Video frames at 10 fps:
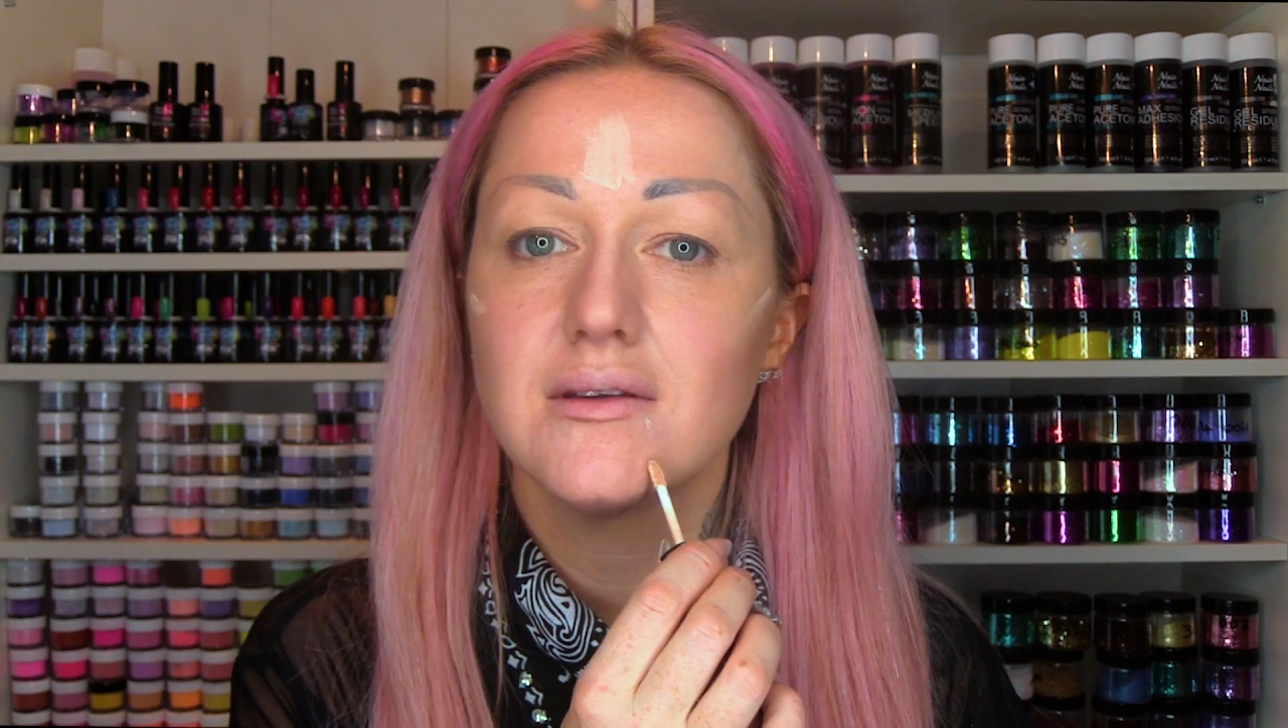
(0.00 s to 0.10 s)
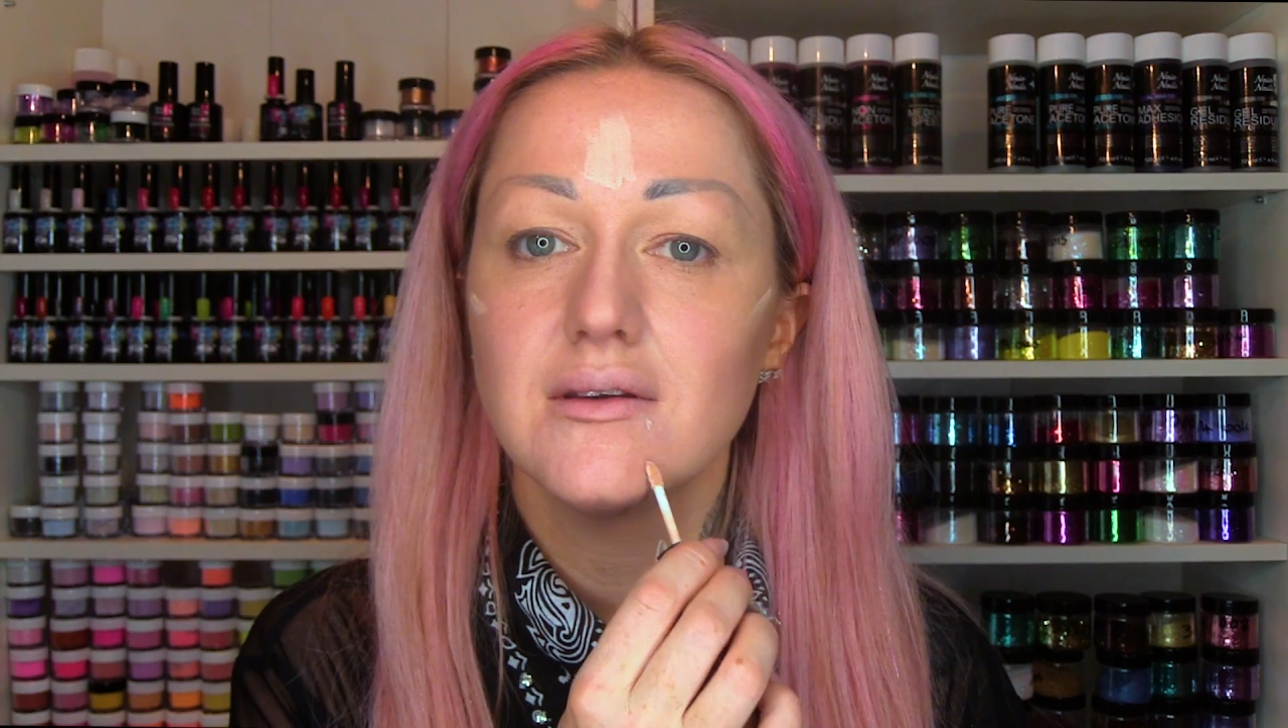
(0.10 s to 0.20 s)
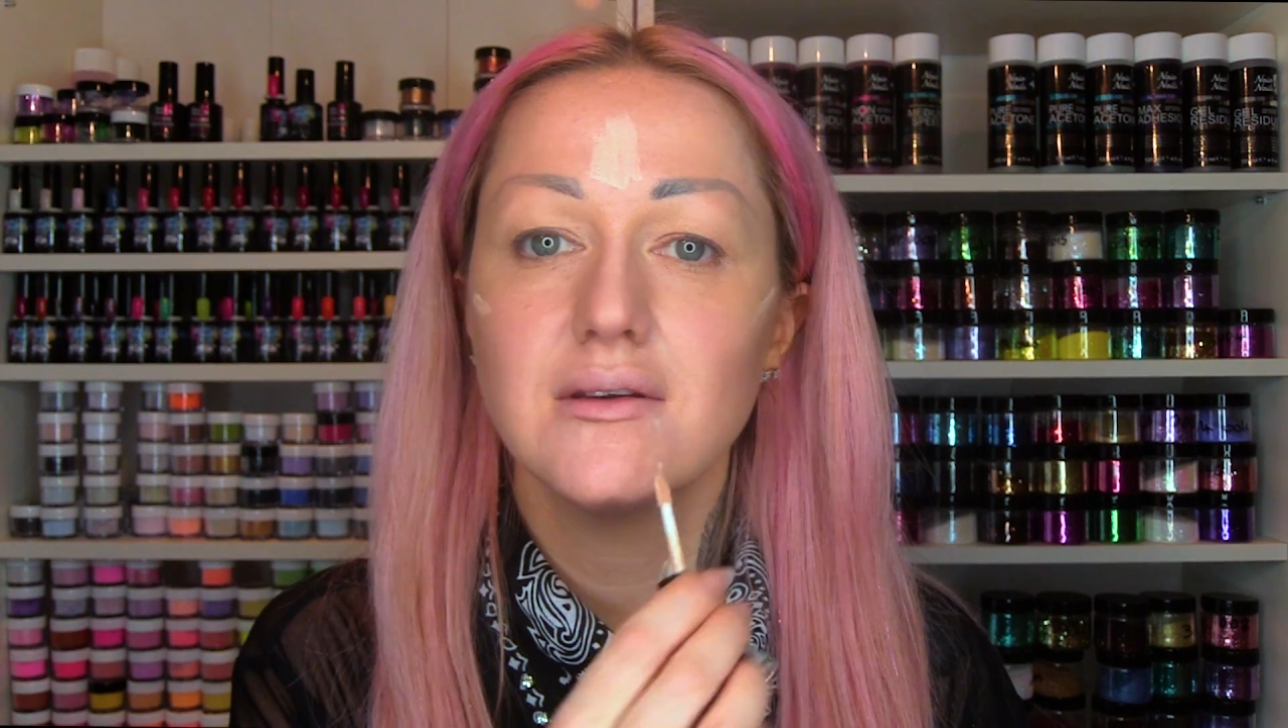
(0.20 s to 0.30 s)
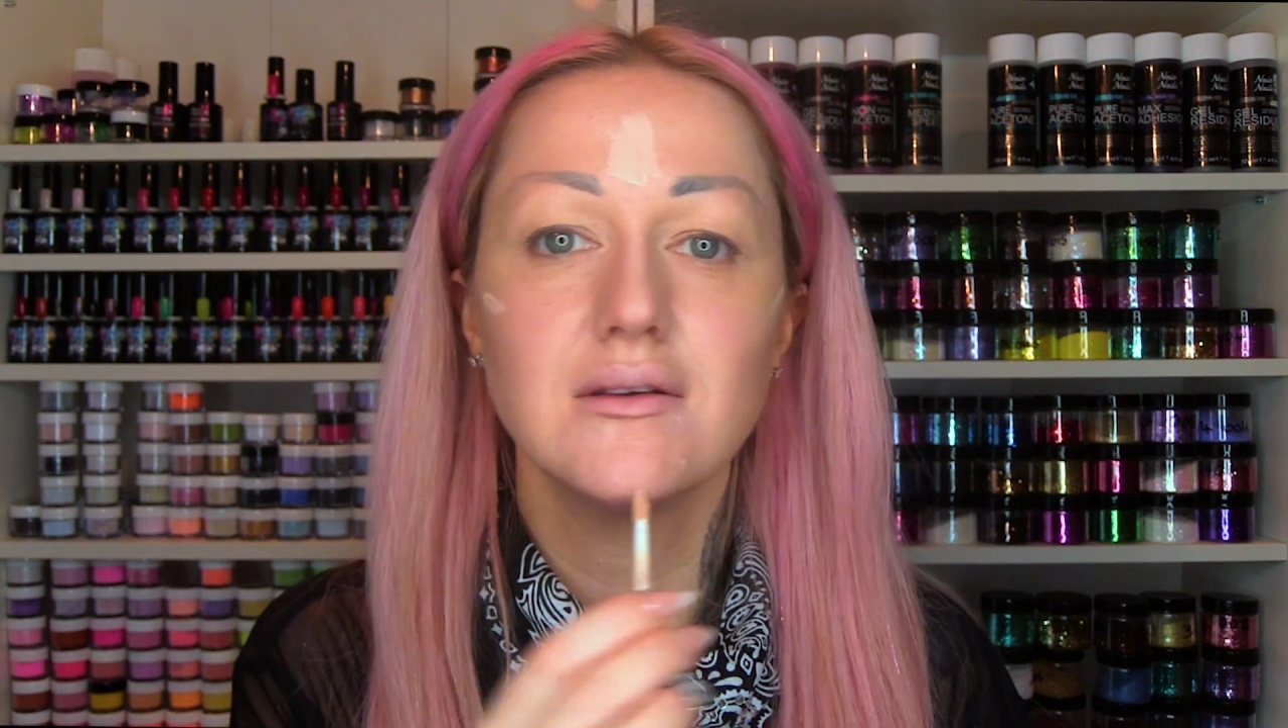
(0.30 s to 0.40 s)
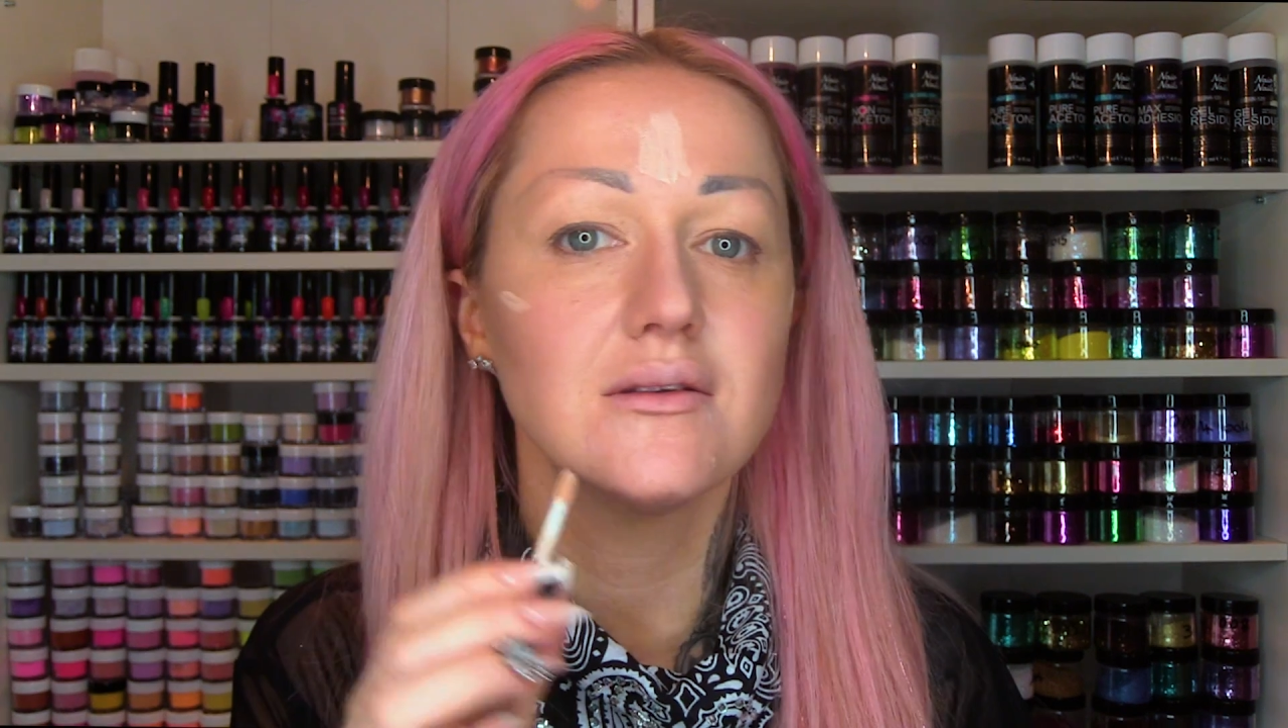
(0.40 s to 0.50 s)

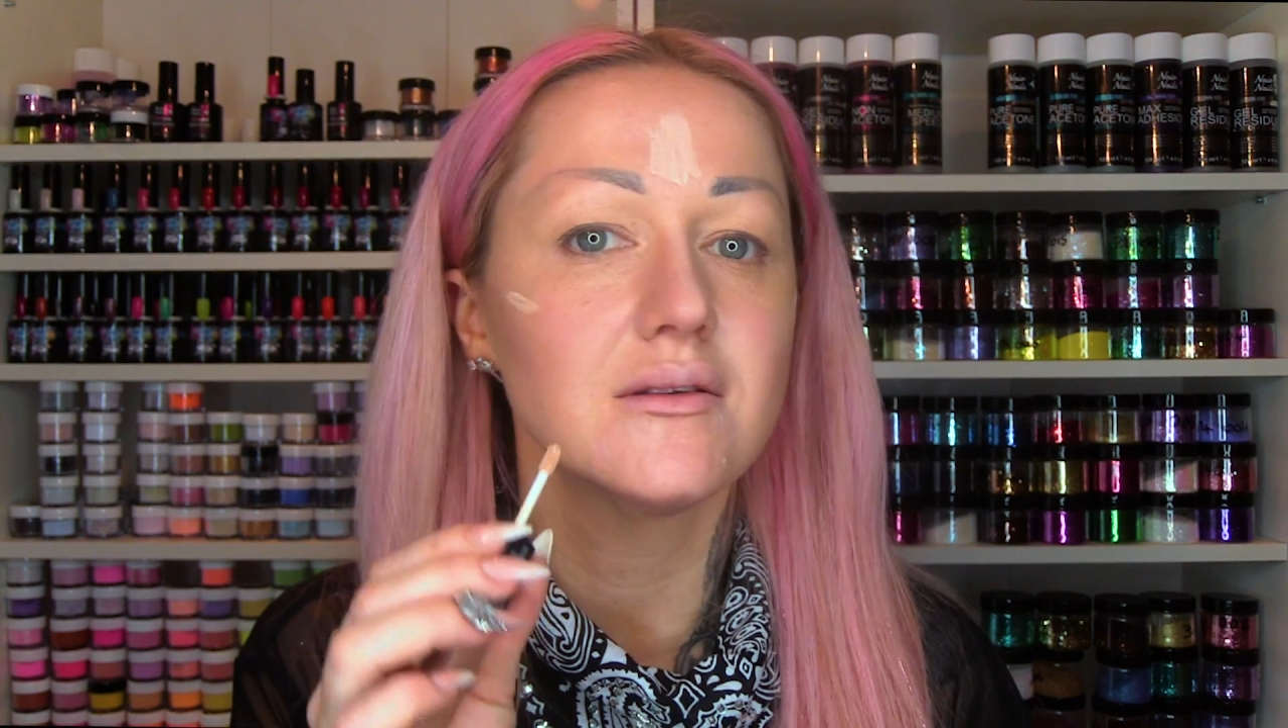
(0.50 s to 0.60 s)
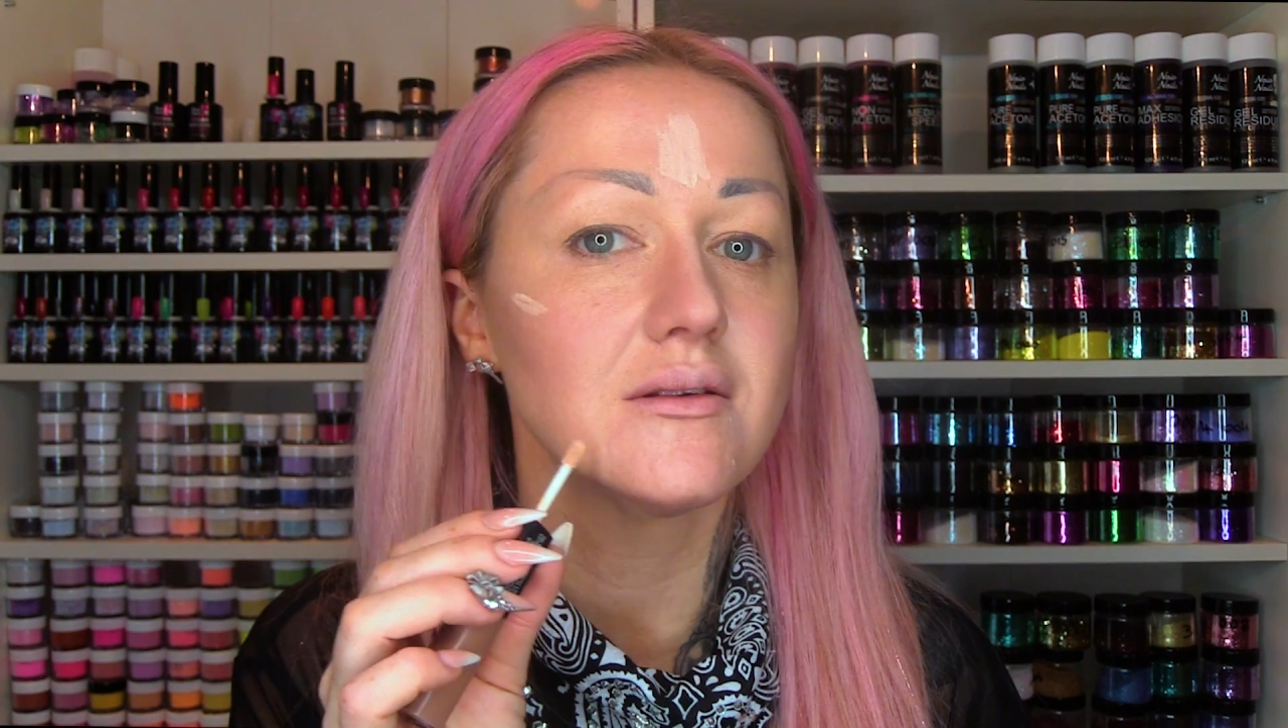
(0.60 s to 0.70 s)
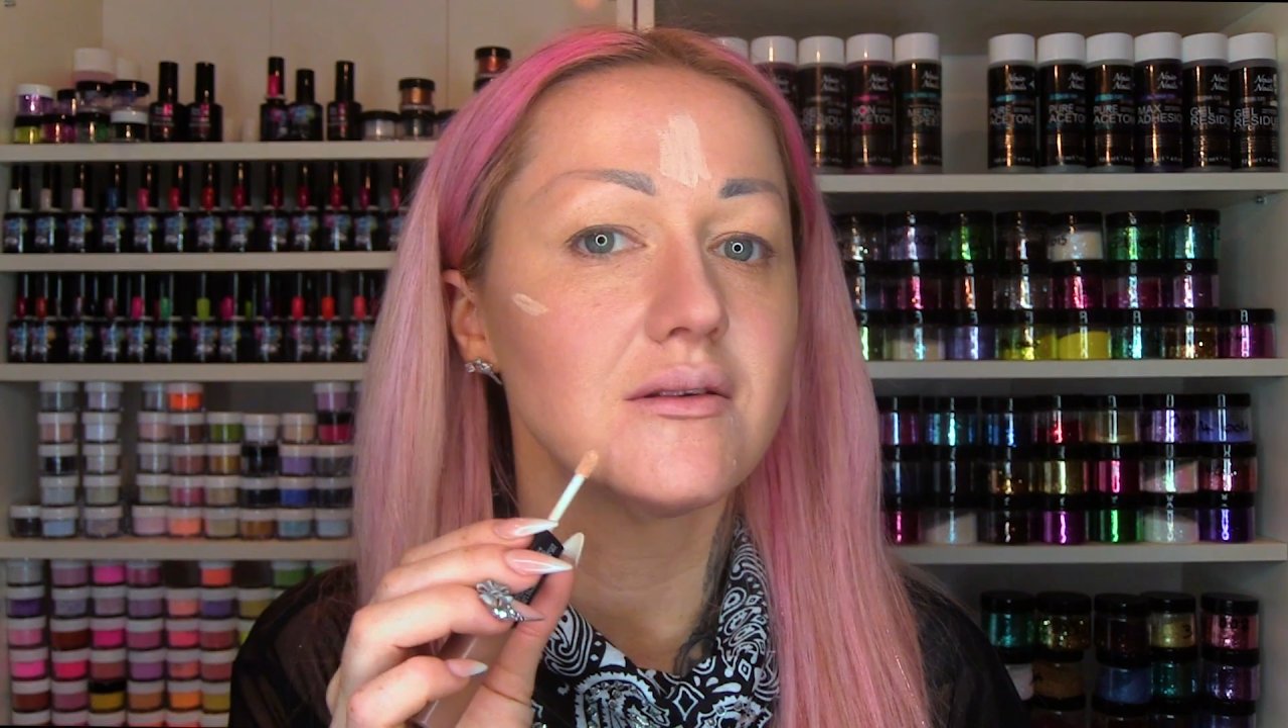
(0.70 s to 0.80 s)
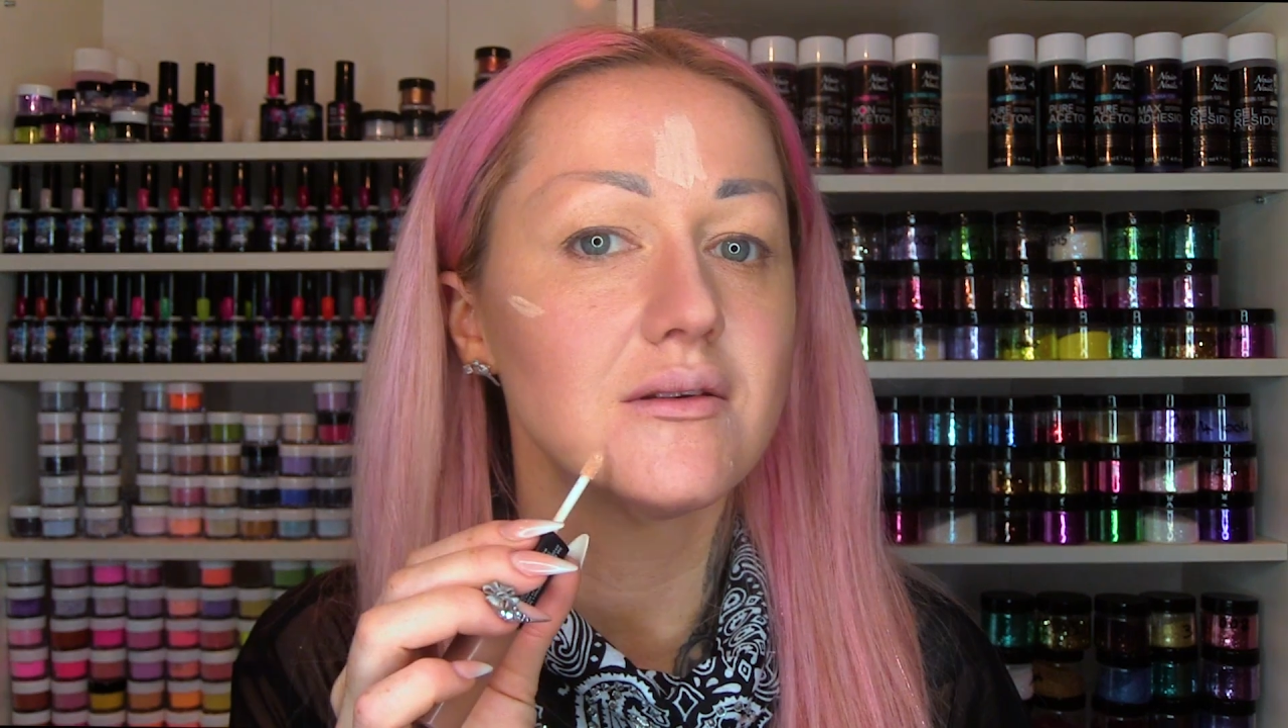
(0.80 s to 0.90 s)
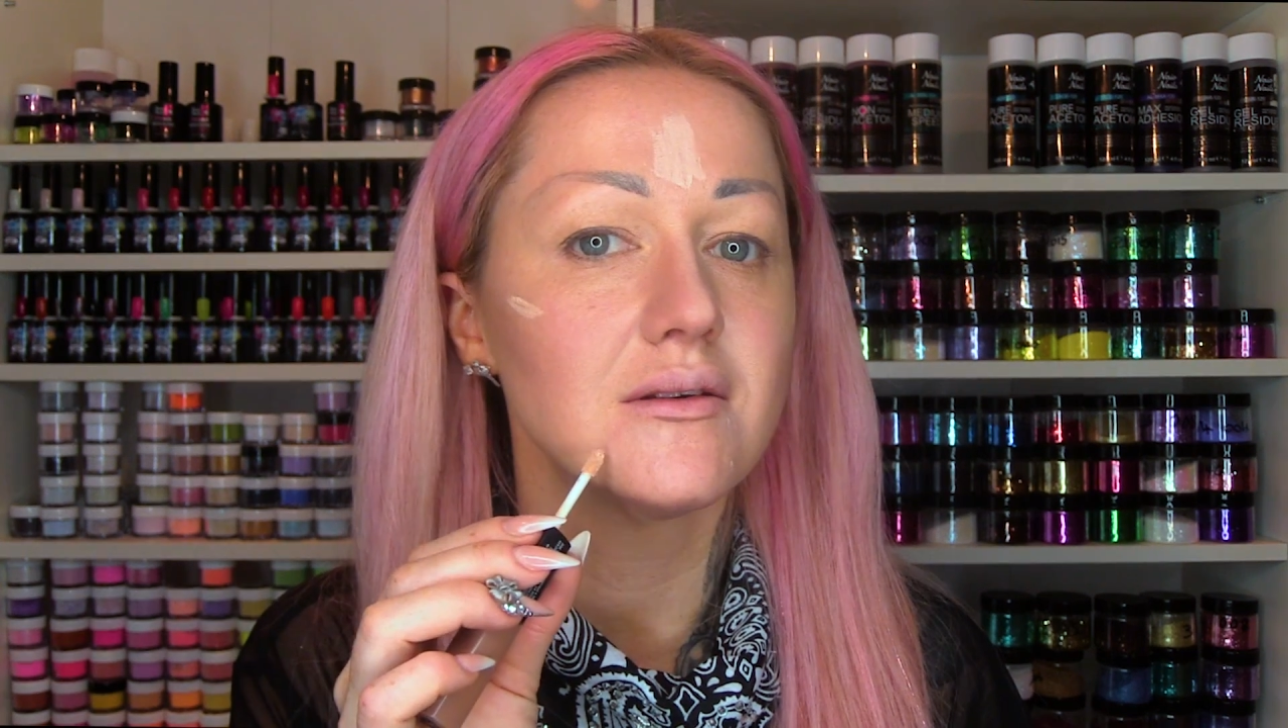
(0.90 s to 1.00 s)
days.